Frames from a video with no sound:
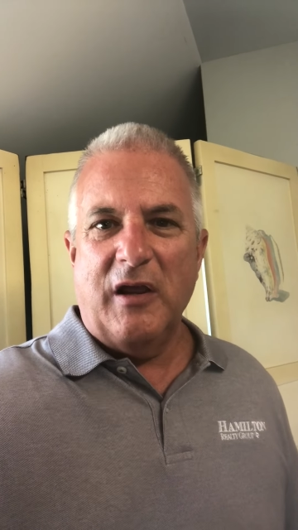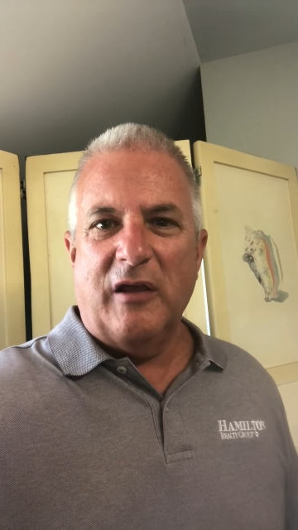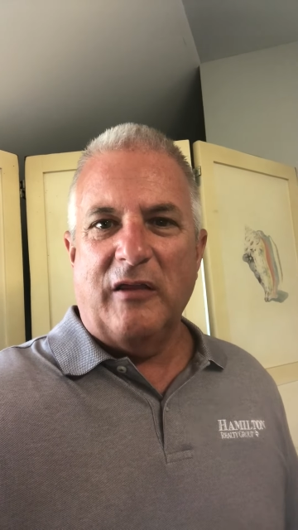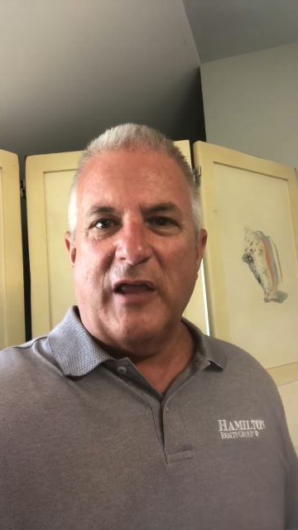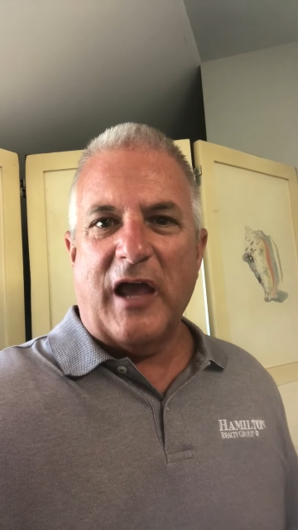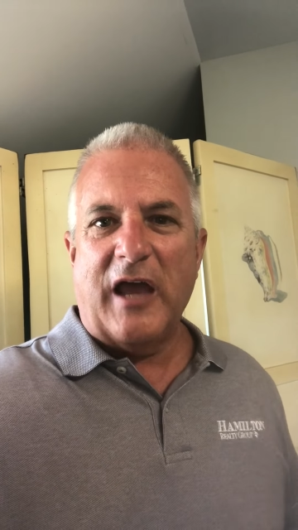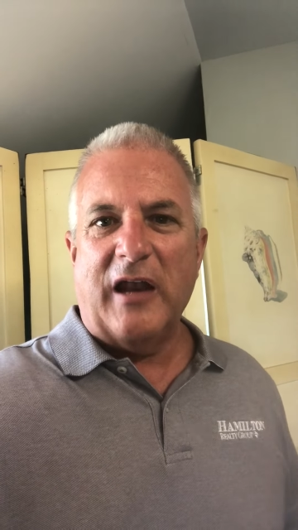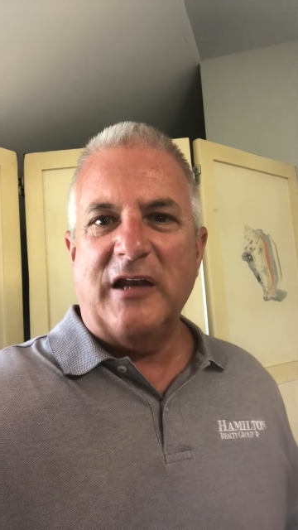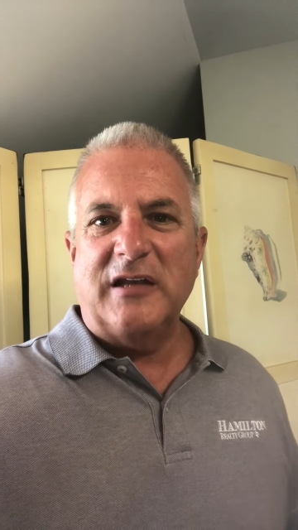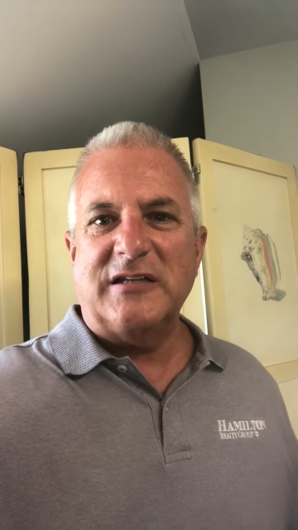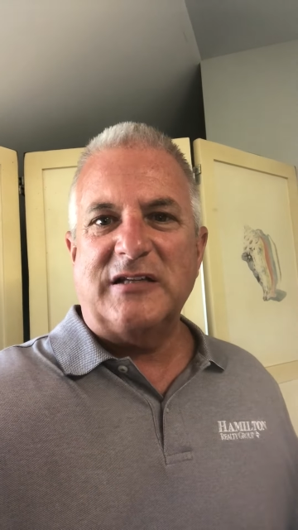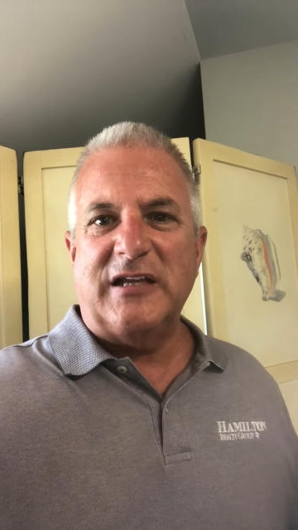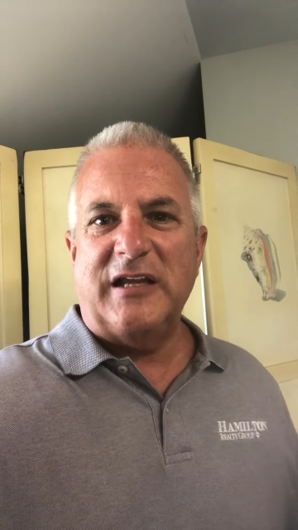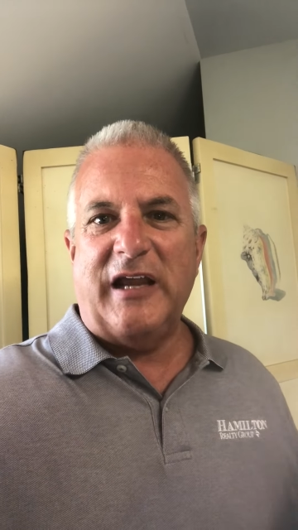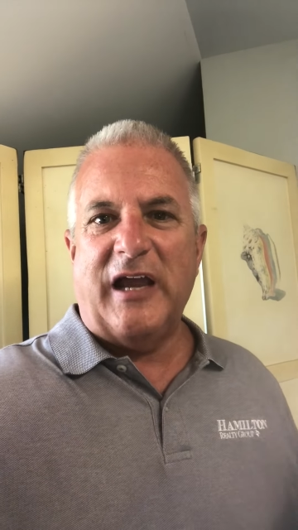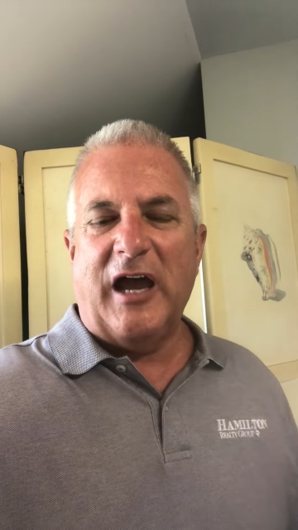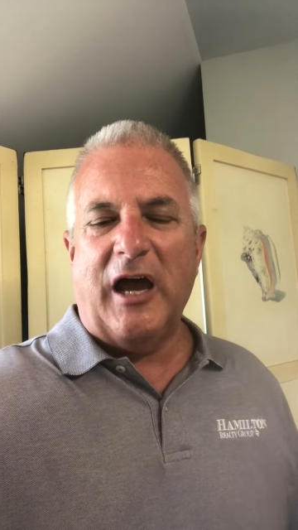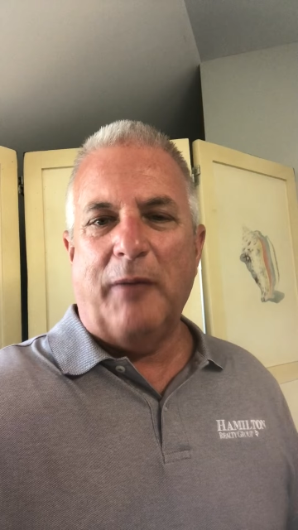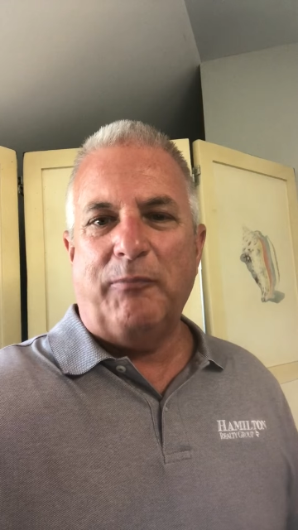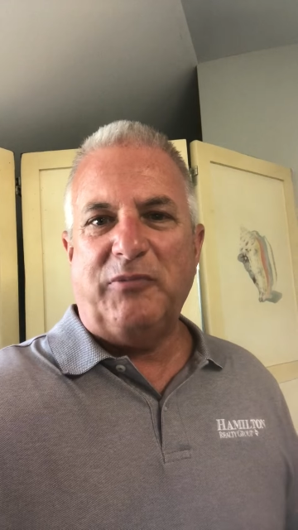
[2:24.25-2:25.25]
That is
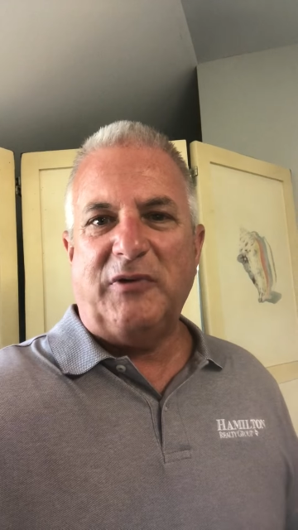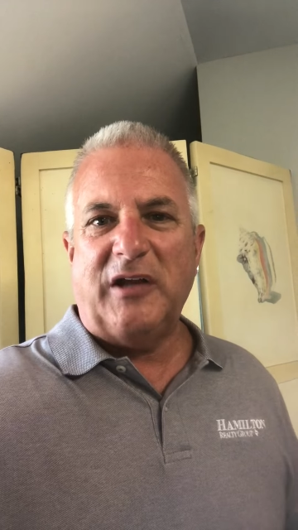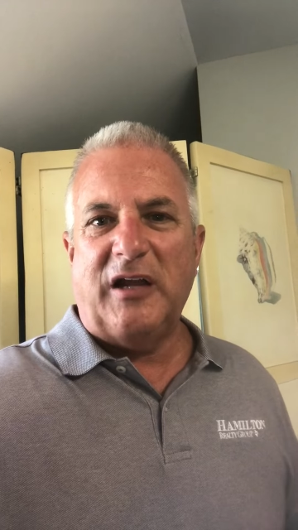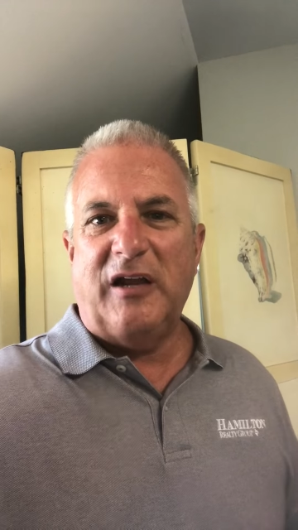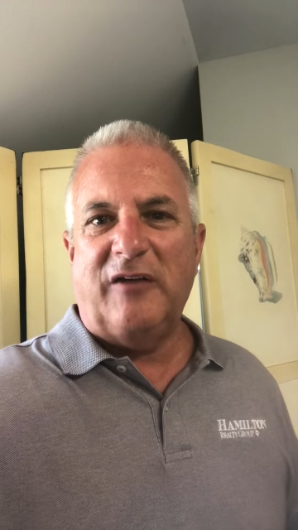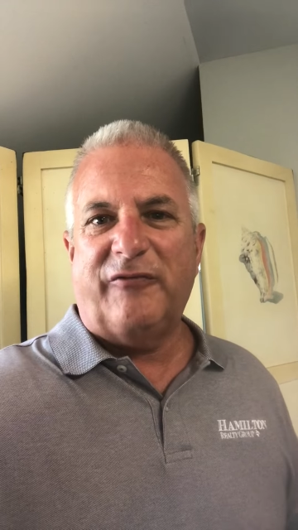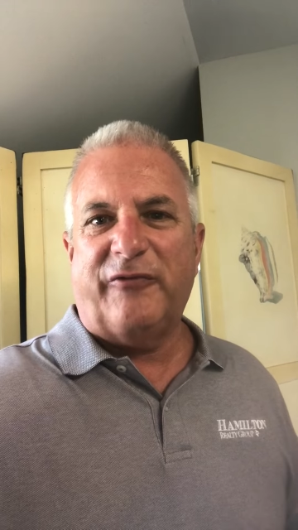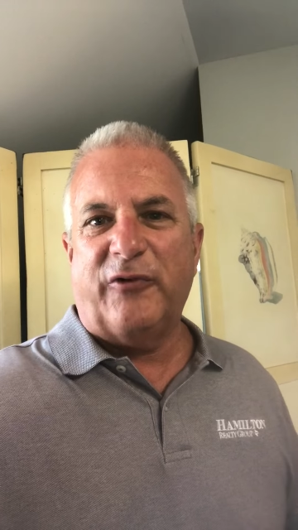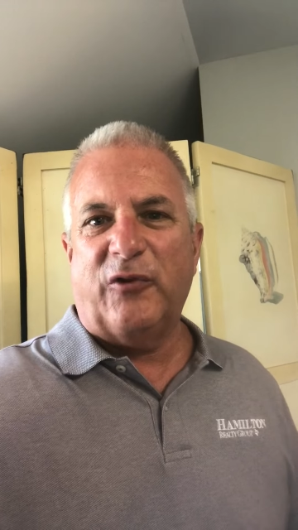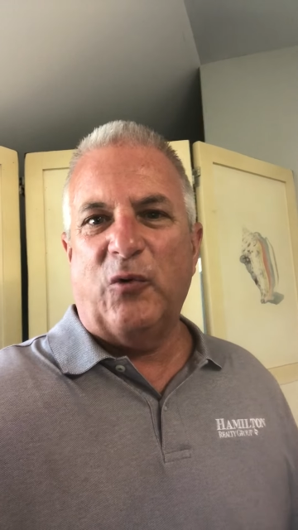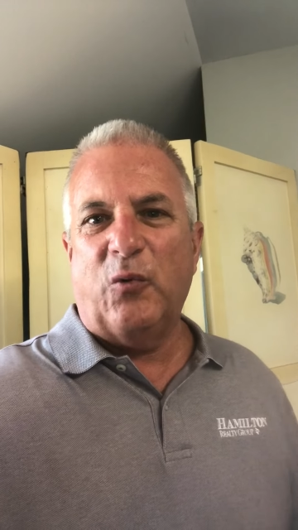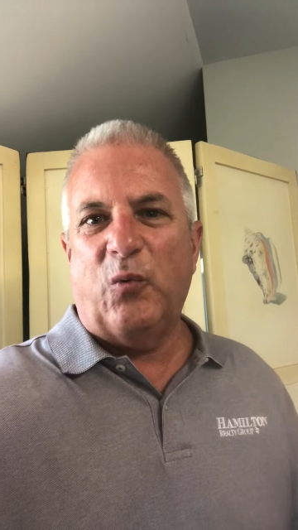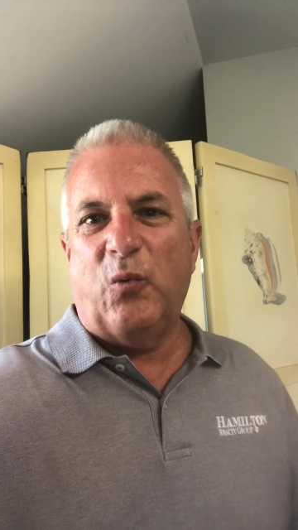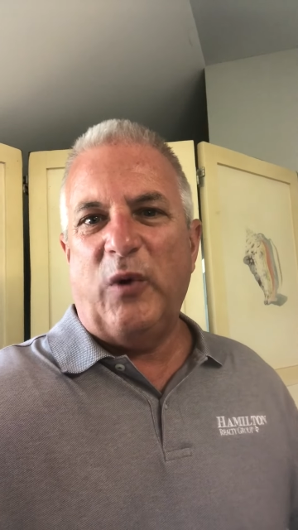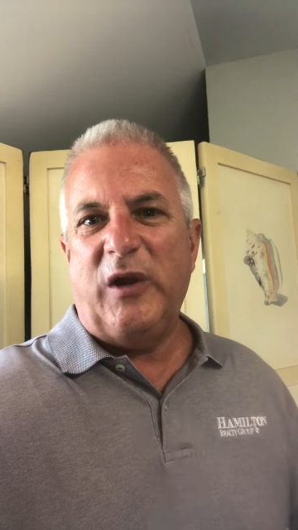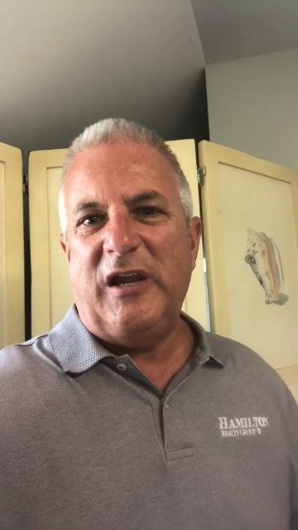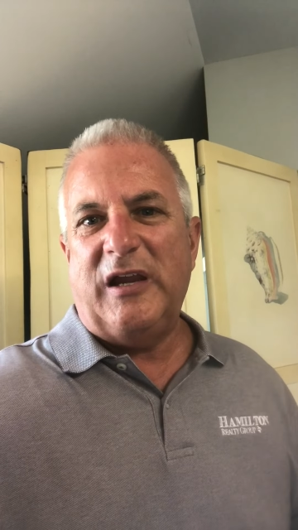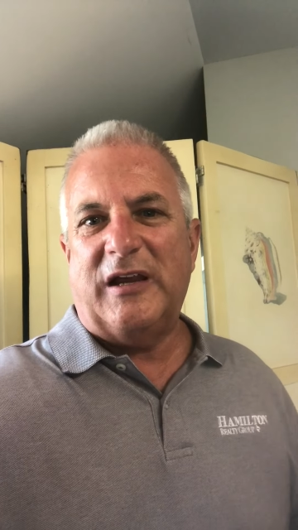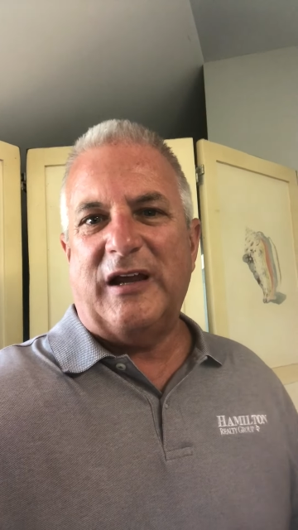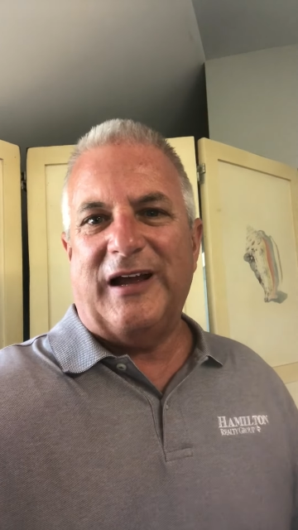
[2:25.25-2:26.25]
the update for the
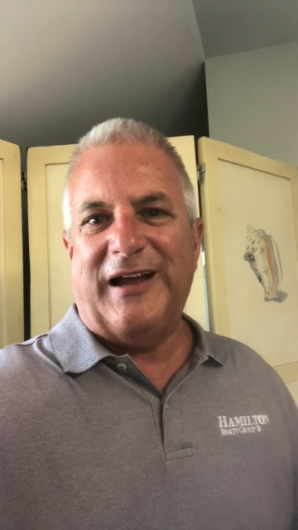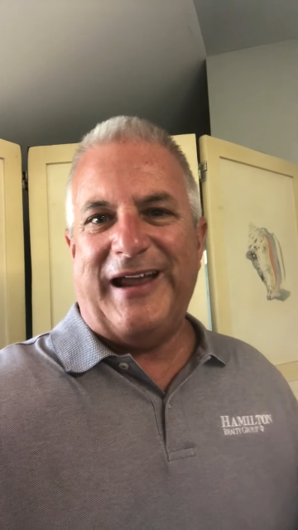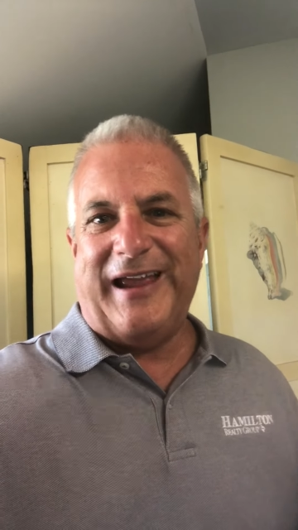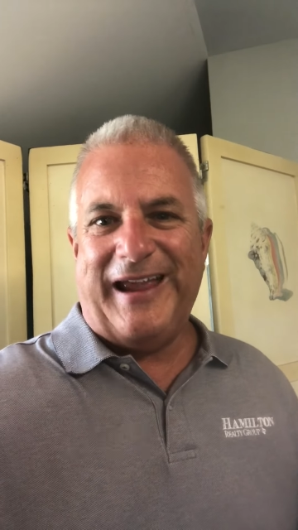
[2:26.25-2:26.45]
week